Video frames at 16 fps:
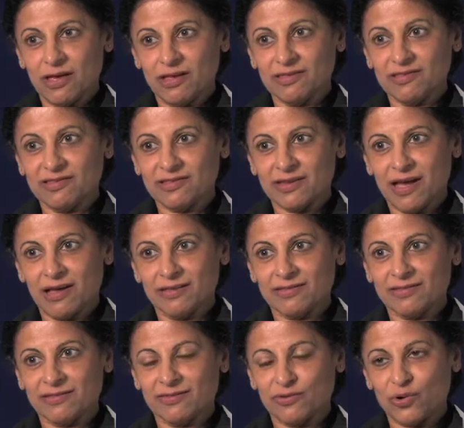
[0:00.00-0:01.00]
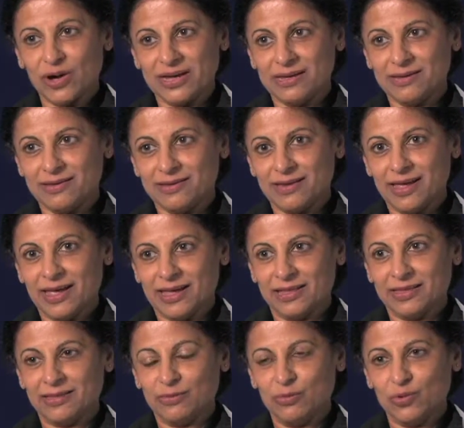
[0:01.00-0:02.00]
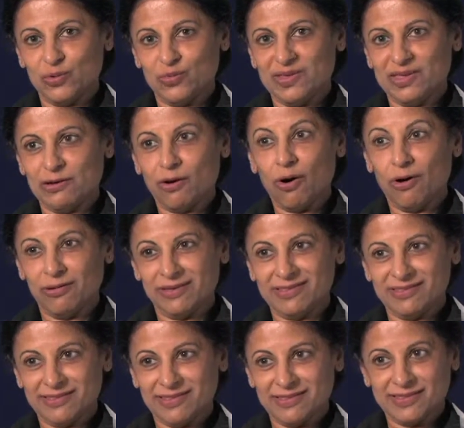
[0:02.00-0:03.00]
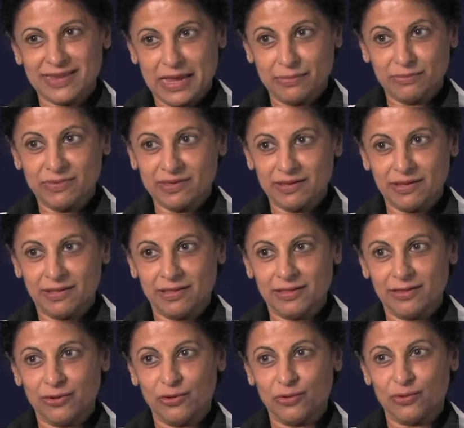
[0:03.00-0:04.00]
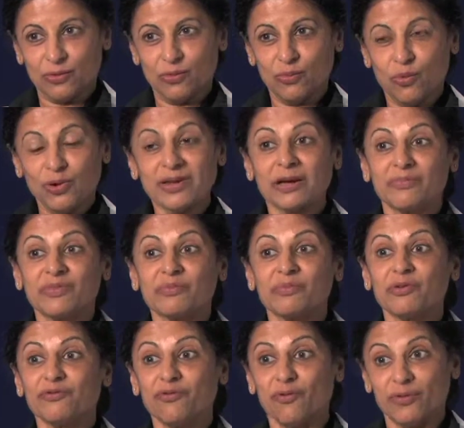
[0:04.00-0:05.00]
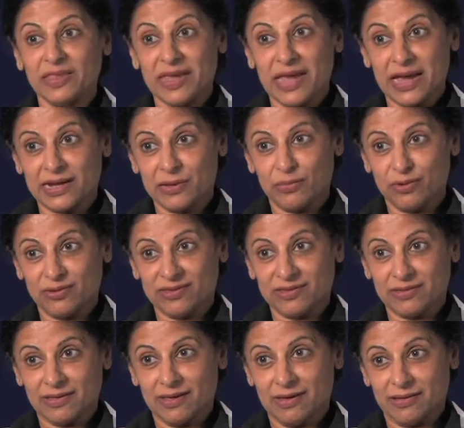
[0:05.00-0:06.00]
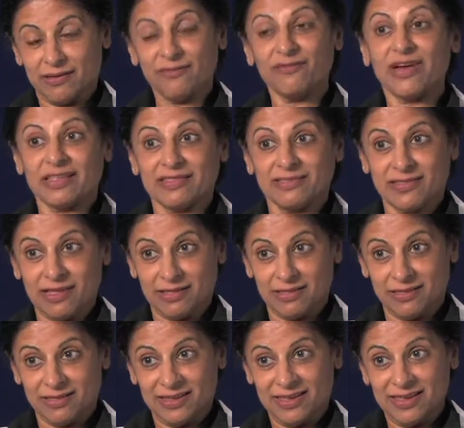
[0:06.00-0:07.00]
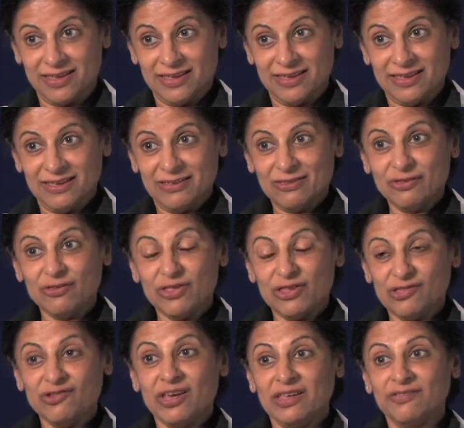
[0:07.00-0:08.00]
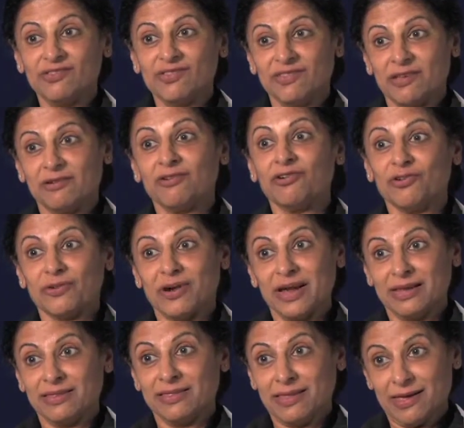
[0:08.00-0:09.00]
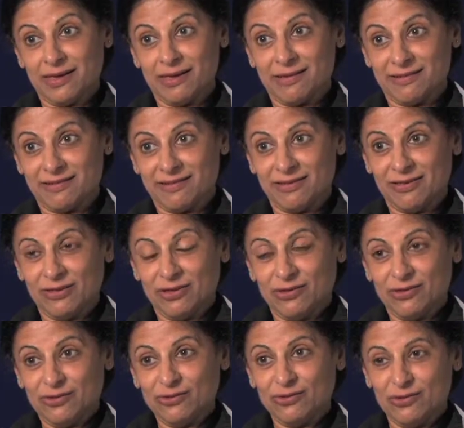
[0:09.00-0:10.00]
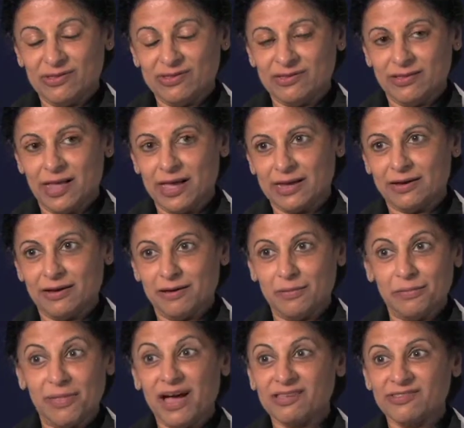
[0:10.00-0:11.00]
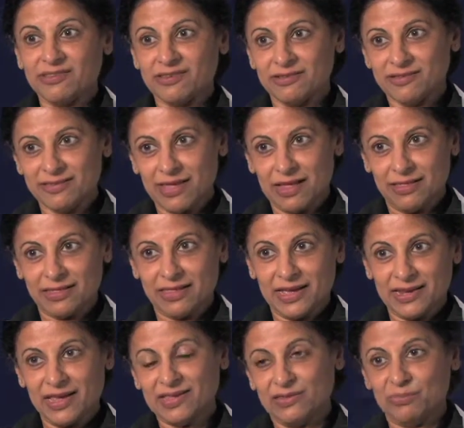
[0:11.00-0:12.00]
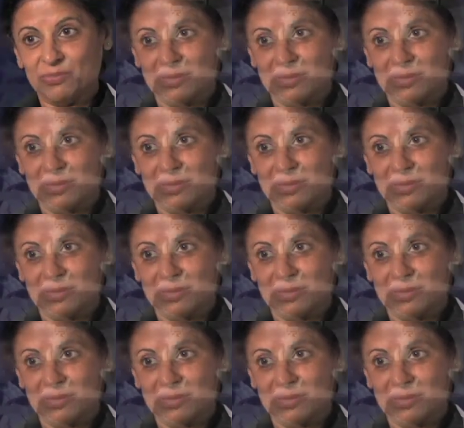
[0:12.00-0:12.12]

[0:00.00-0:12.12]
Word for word: it starts right at what we call as the stem cell, or what comes before the adipose uh, fat cell. So the changes occur right there. So it's like a master cell that has